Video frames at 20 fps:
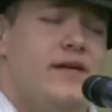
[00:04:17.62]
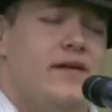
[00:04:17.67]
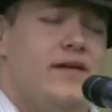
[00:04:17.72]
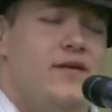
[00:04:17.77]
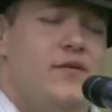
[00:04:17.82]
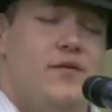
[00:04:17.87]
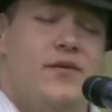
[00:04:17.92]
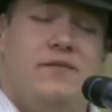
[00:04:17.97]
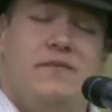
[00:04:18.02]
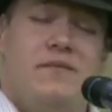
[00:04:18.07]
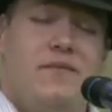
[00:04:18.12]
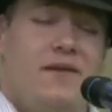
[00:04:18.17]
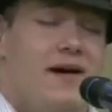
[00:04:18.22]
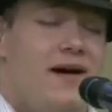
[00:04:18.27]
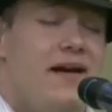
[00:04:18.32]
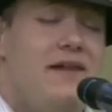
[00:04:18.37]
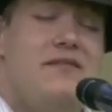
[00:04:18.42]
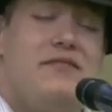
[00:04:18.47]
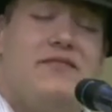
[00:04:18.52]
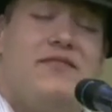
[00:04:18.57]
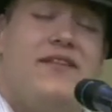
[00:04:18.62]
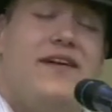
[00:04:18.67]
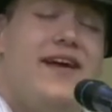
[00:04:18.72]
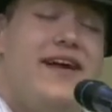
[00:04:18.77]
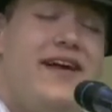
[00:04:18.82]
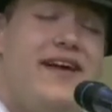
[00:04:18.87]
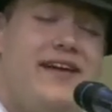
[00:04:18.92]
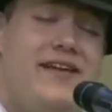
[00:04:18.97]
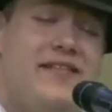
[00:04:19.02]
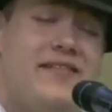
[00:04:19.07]
when my
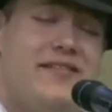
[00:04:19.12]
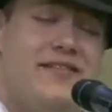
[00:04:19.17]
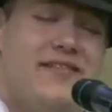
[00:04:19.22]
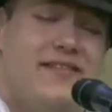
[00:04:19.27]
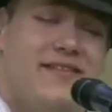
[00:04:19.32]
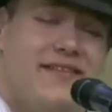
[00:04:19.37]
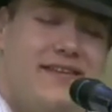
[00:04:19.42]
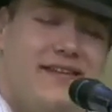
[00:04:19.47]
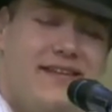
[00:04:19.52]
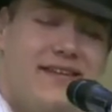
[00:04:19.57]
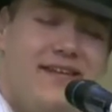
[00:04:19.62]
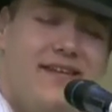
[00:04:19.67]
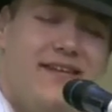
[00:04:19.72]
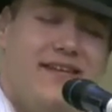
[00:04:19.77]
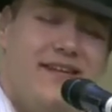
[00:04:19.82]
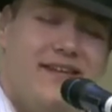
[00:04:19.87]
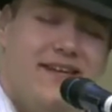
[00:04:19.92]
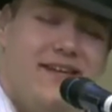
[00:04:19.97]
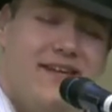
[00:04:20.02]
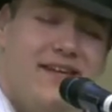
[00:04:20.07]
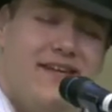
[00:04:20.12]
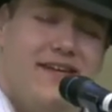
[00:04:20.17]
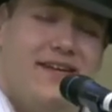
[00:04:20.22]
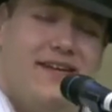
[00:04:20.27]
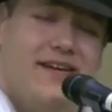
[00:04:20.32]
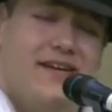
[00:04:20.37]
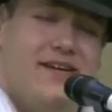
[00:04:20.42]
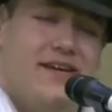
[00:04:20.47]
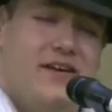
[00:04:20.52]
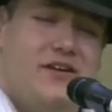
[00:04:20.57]
faith
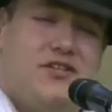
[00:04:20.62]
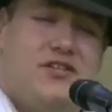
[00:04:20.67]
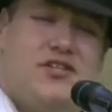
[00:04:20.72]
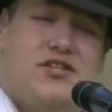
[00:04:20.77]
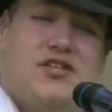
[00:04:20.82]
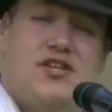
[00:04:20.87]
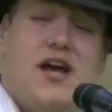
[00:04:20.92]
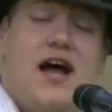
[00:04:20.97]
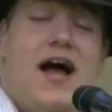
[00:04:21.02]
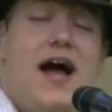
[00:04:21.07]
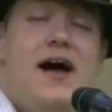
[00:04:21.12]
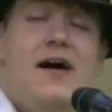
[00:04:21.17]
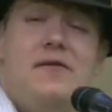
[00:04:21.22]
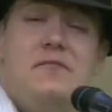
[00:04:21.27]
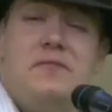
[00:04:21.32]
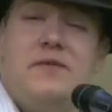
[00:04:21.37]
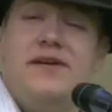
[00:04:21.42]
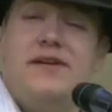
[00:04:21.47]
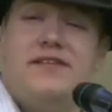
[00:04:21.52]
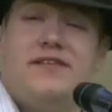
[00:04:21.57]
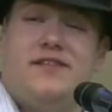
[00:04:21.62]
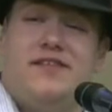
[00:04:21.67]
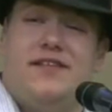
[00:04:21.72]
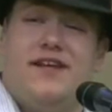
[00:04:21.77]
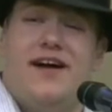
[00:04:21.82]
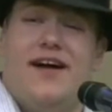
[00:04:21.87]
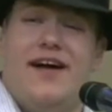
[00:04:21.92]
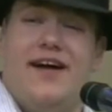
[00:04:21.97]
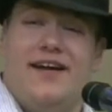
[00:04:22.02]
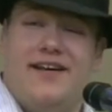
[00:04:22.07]
it shall be
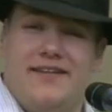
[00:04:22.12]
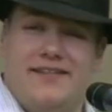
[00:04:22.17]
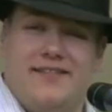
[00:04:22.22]
sight